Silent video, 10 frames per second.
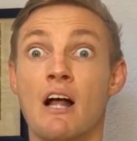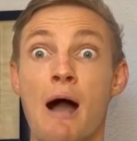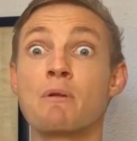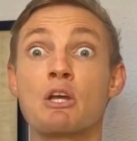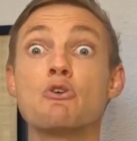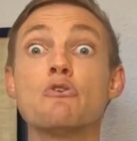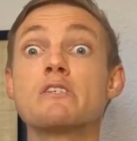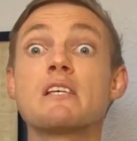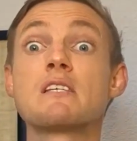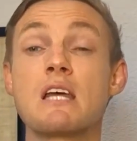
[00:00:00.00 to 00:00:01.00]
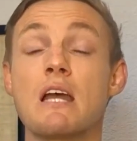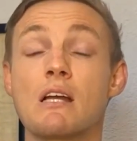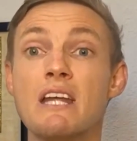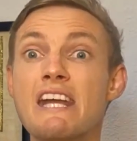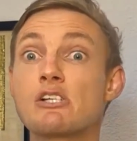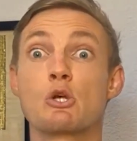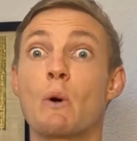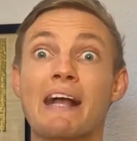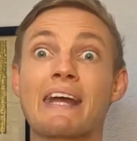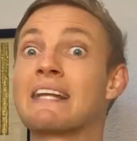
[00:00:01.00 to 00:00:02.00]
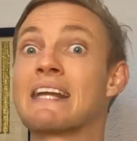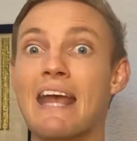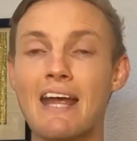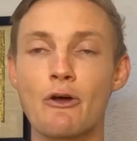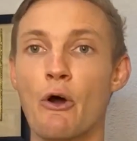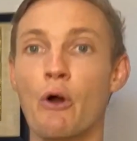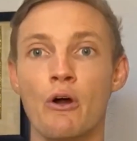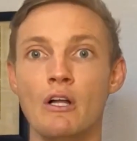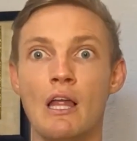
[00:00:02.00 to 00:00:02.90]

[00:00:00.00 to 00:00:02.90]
I'm going to use this technique so I can get her.